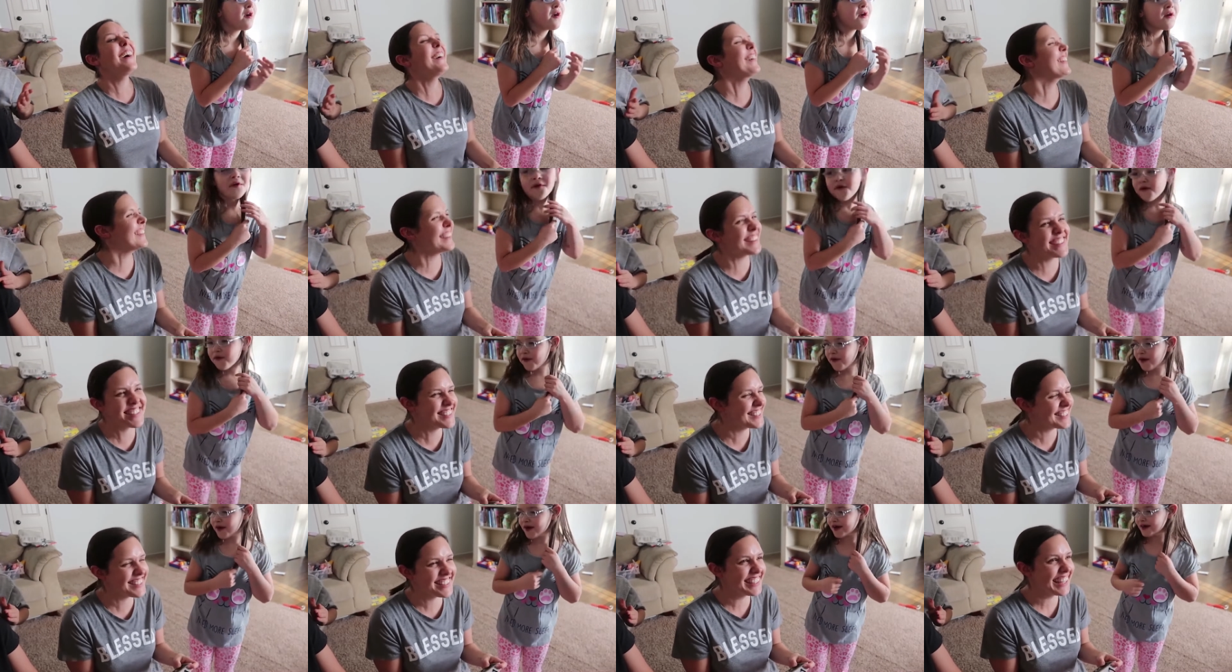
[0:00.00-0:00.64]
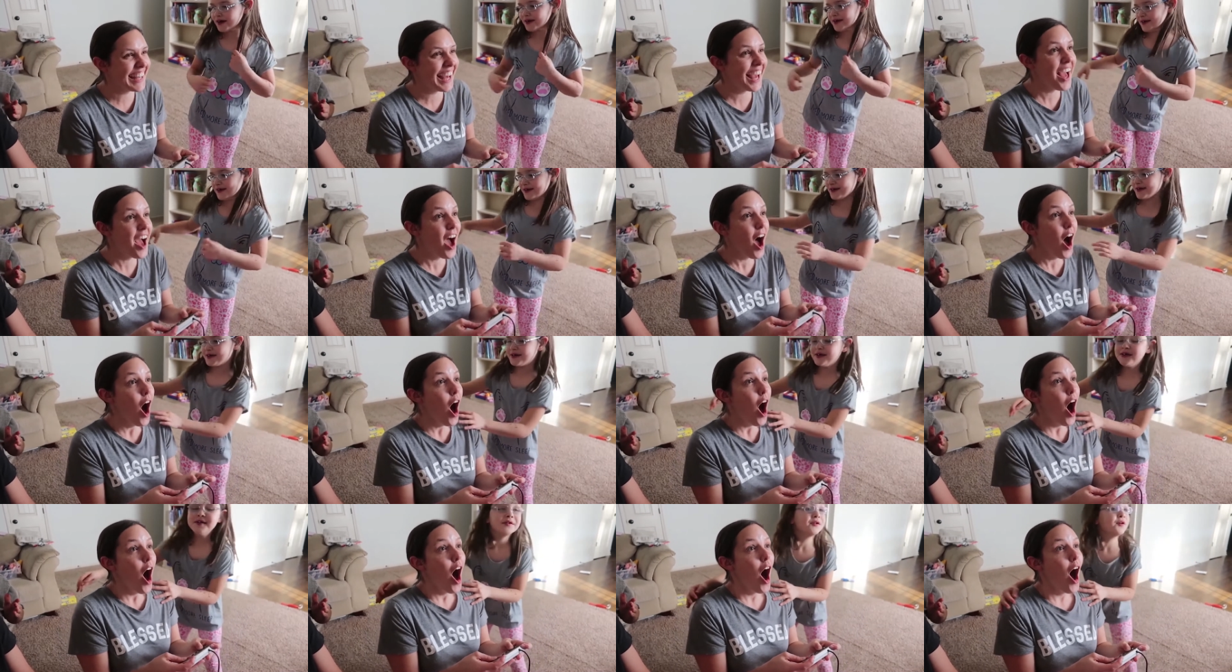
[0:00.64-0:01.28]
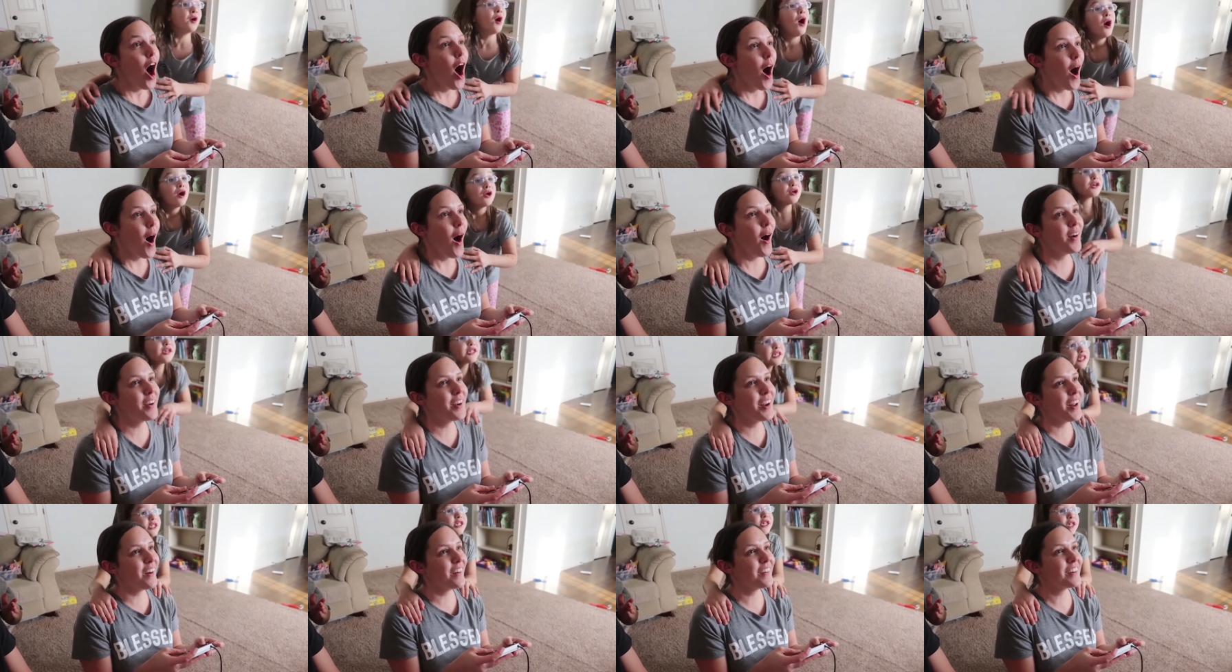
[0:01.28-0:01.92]
You're still alive. You're still alive.
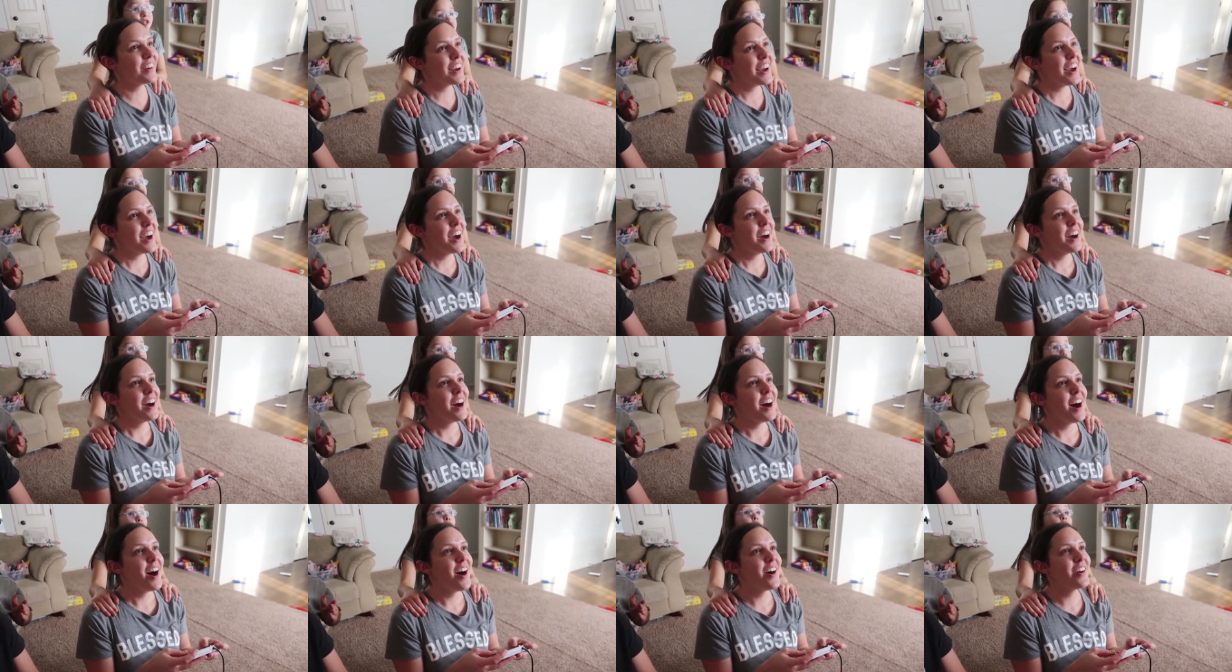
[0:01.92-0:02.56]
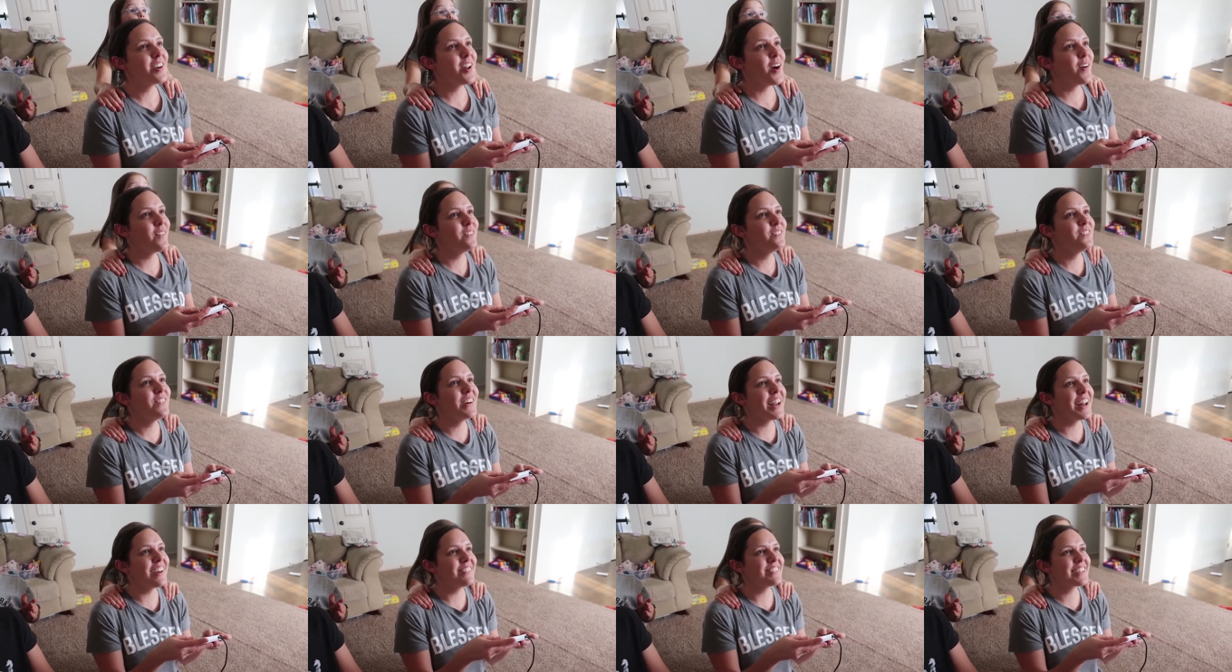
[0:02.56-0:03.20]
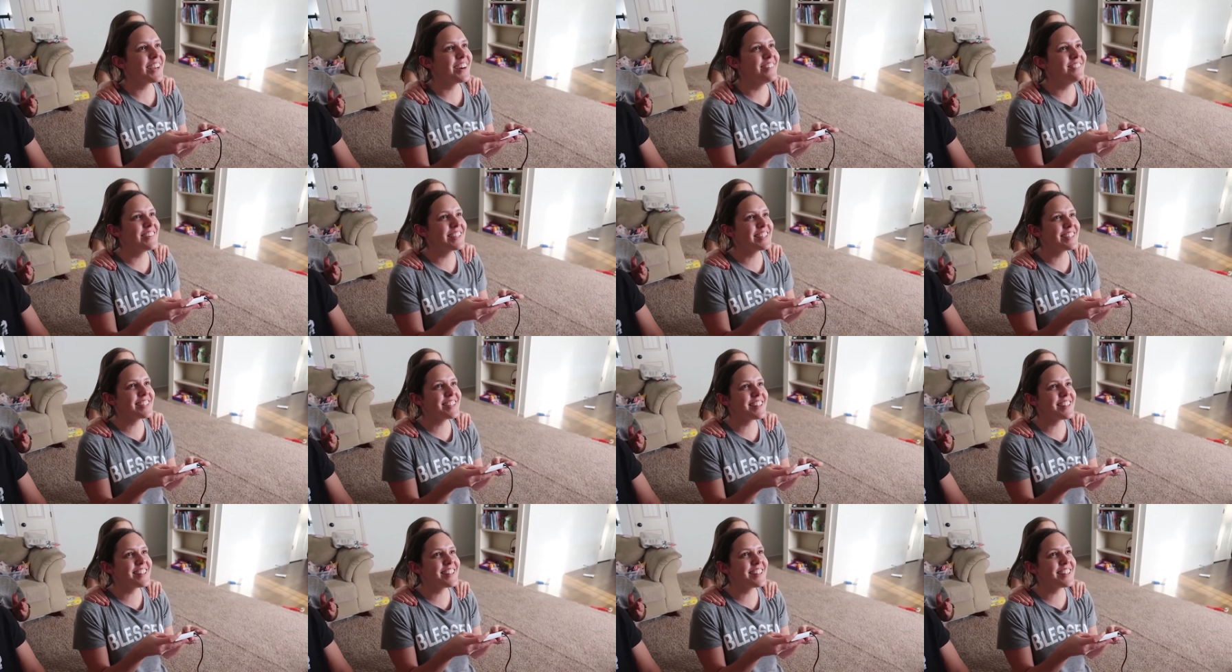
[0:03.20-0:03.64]
You're still alive. I know, but I'm coming